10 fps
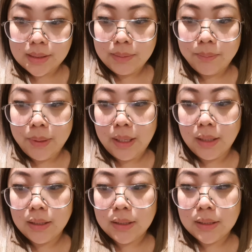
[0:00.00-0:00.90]

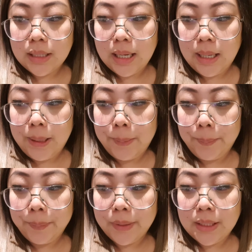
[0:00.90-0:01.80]
but
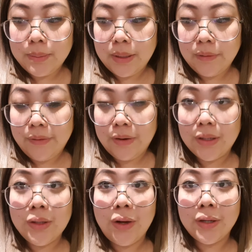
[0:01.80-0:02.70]
it's been a very
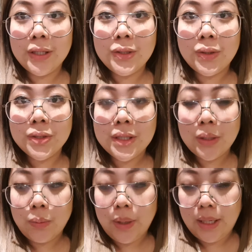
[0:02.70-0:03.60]
long,
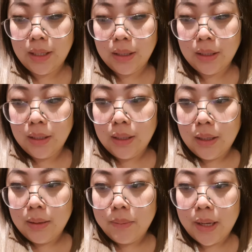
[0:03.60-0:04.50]
exhausting week.
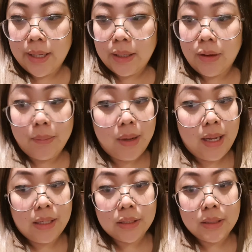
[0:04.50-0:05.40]
My grandma
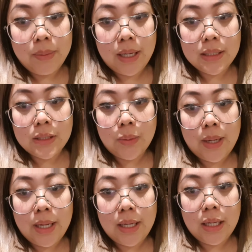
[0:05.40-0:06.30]
actually passed
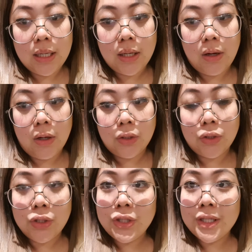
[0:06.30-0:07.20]
away on
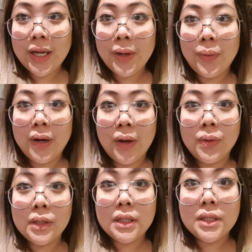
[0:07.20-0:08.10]
Tuesday when I
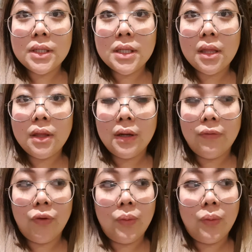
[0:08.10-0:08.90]
was 34